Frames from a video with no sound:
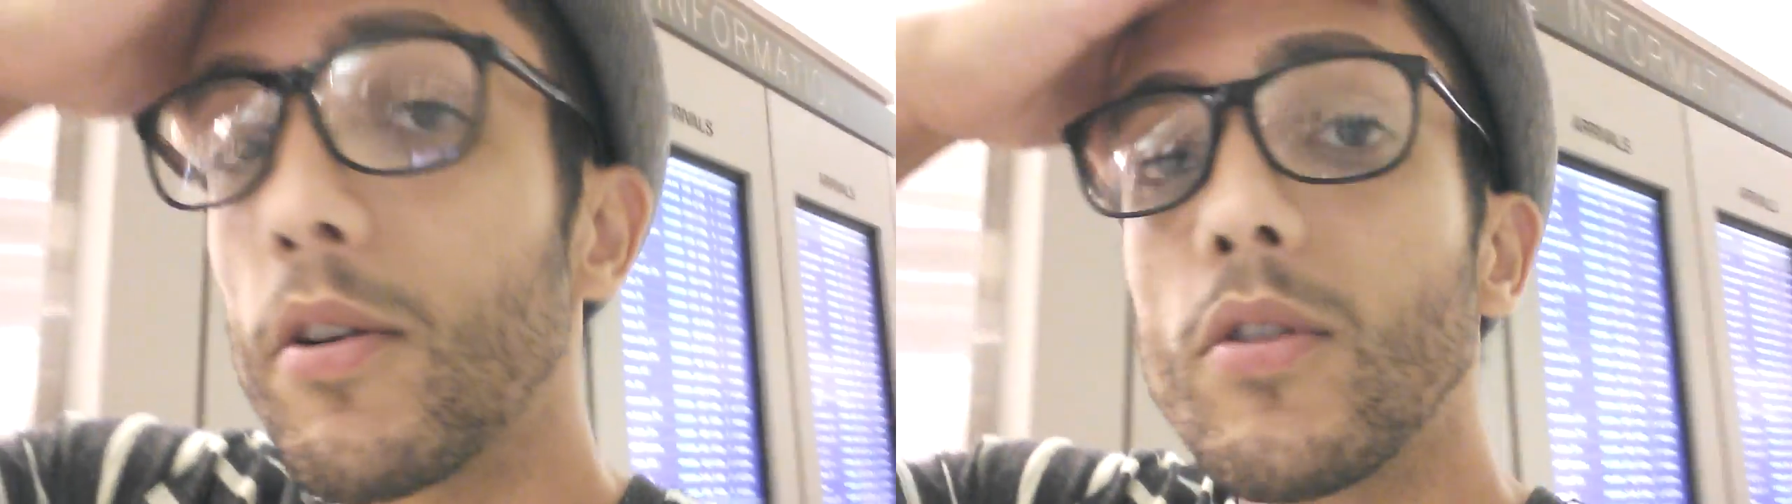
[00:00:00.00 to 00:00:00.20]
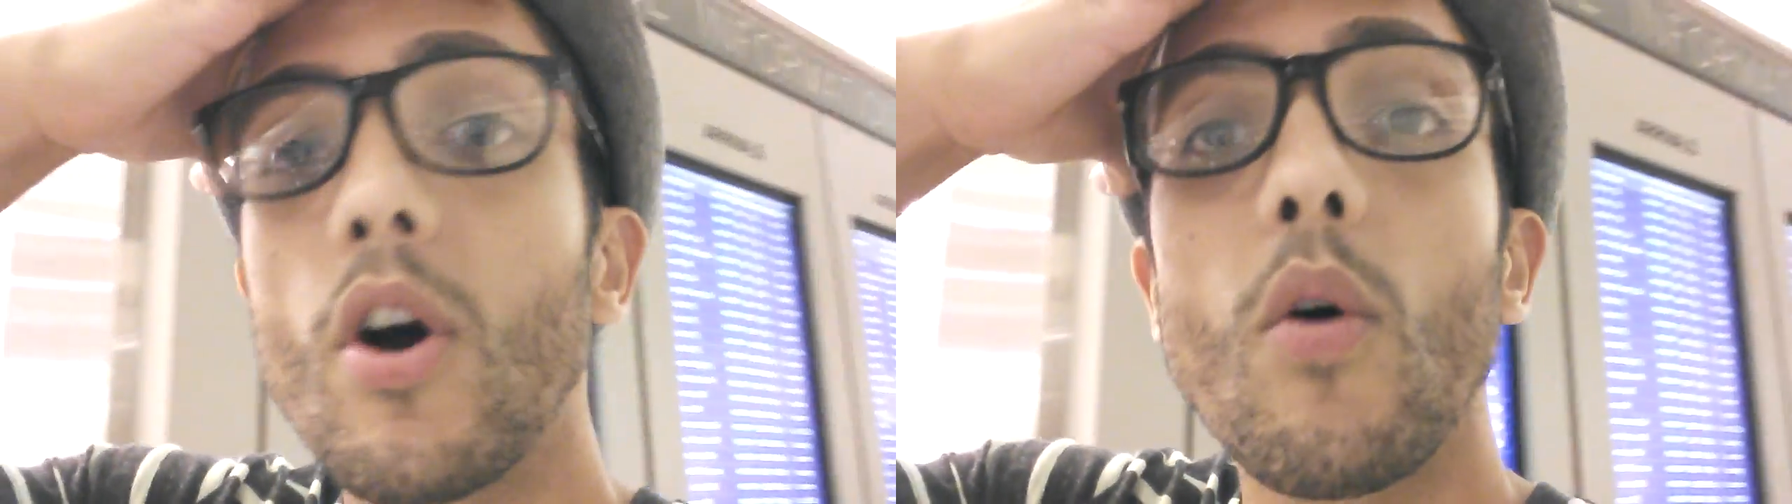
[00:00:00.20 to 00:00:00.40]

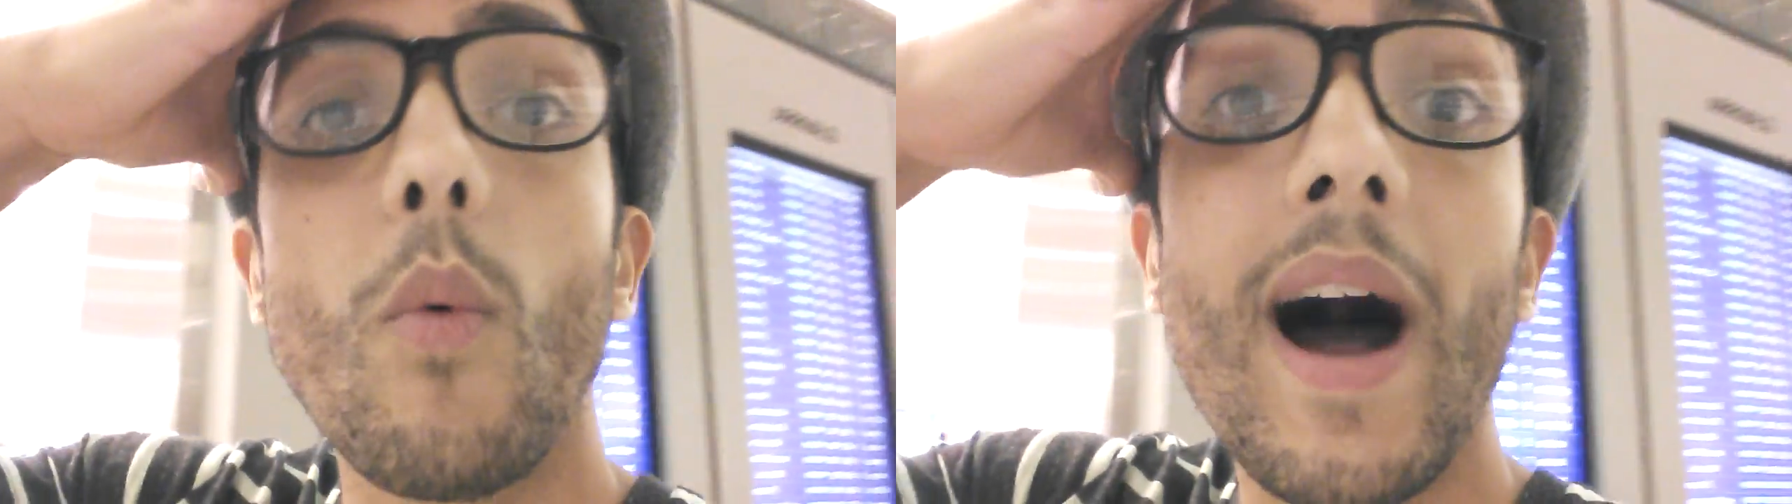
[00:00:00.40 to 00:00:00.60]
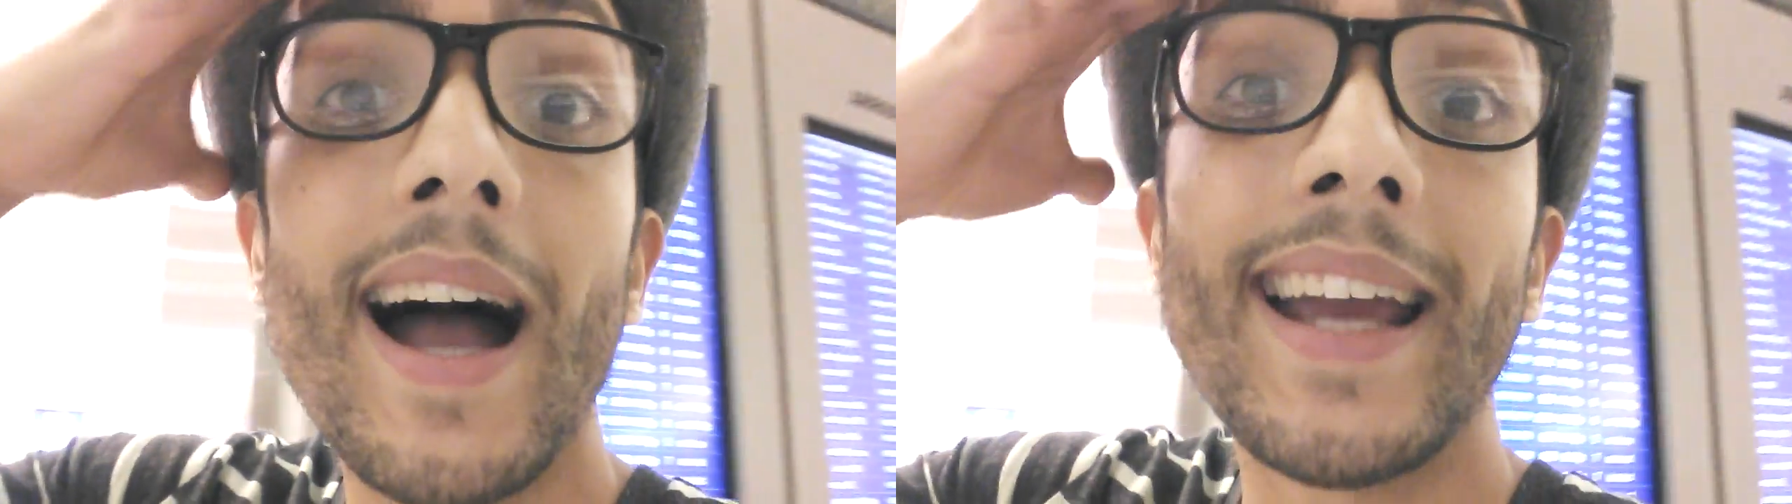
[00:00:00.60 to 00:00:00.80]
don't know
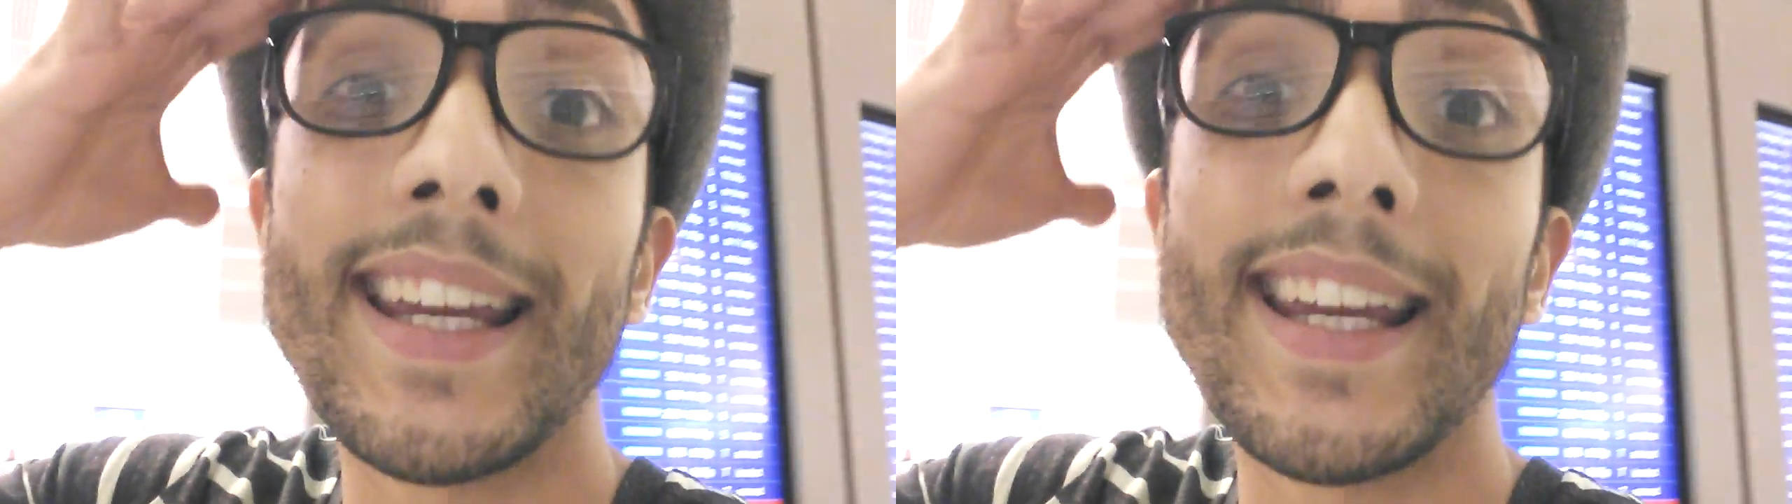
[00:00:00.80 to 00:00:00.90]
why.